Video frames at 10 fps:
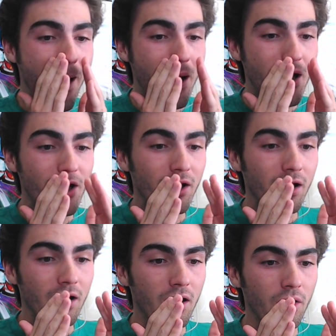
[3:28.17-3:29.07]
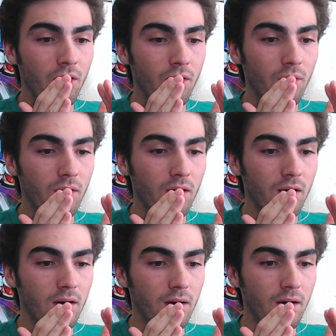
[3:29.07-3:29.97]

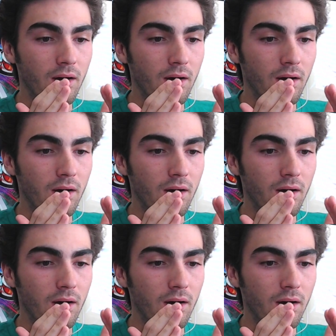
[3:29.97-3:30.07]
No one is speaking in this clip.